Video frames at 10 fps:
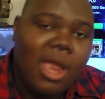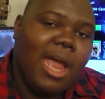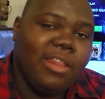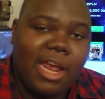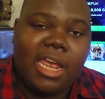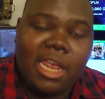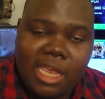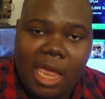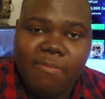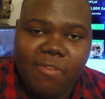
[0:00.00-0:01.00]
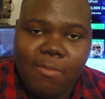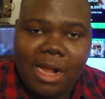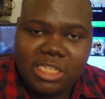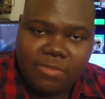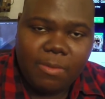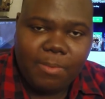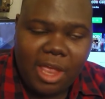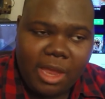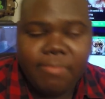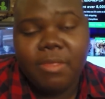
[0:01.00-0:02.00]
and then I could get a game for myself to
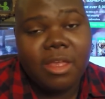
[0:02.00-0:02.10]
play.